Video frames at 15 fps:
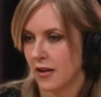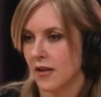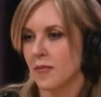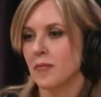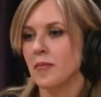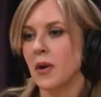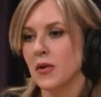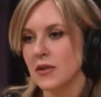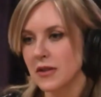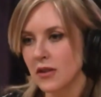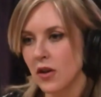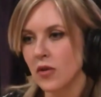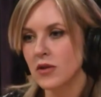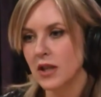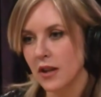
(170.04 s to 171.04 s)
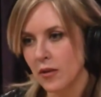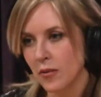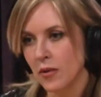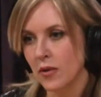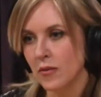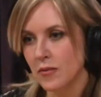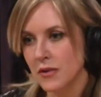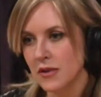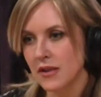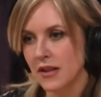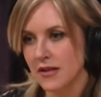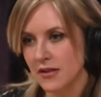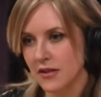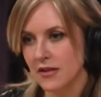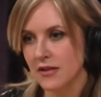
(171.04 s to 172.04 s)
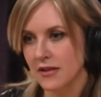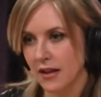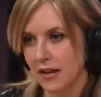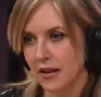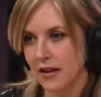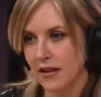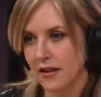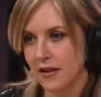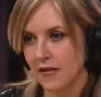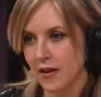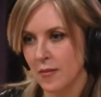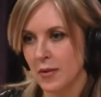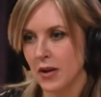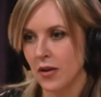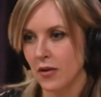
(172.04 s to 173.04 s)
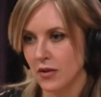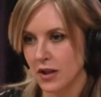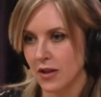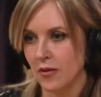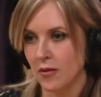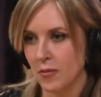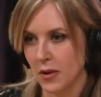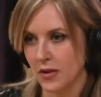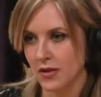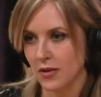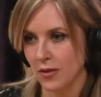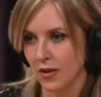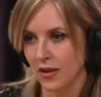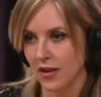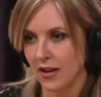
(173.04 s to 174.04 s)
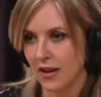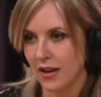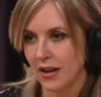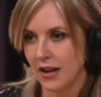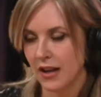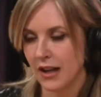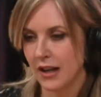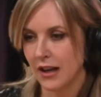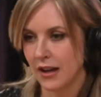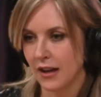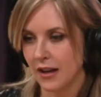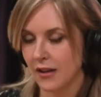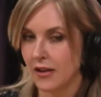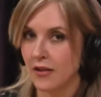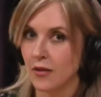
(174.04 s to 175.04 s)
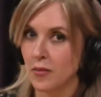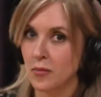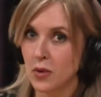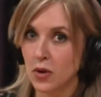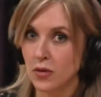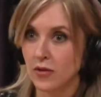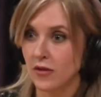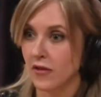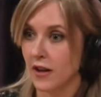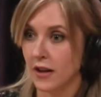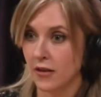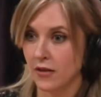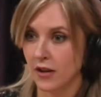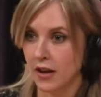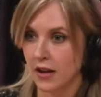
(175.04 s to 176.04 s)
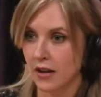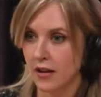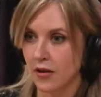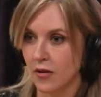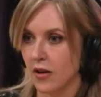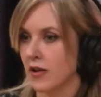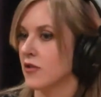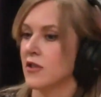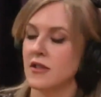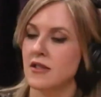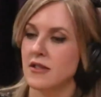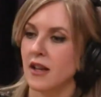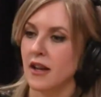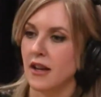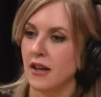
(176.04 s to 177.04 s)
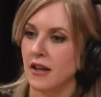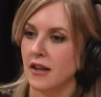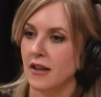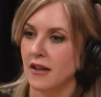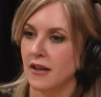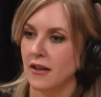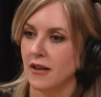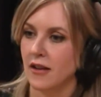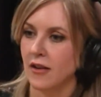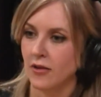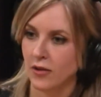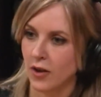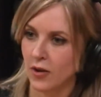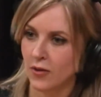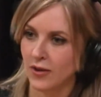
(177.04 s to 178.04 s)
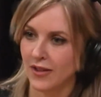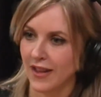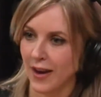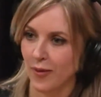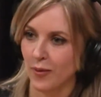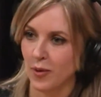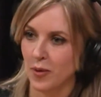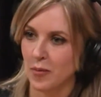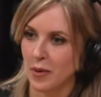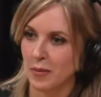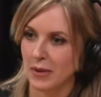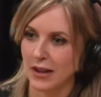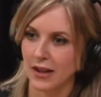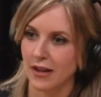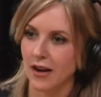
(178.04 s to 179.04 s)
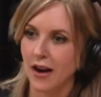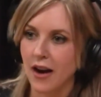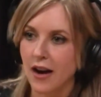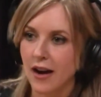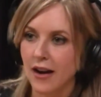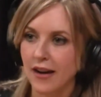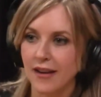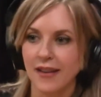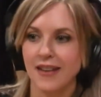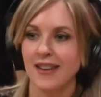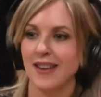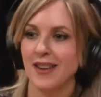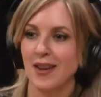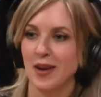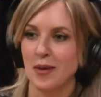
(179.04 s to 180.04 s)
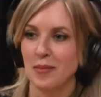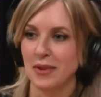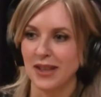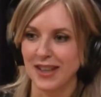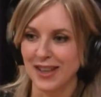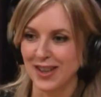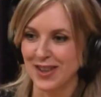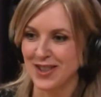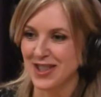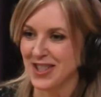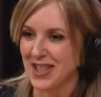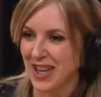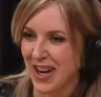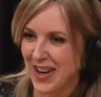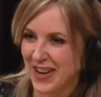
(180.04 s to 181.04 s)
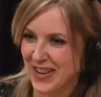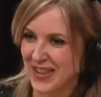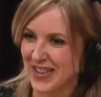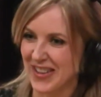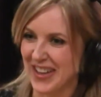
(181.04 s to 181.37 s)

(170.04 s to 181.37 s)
mostly hotel rooms, let's just say. If I'm in a hotel room on tour and I'll either move if I don't like it or I'll just say alone in that room, I'll be like, hi, I'm playing a show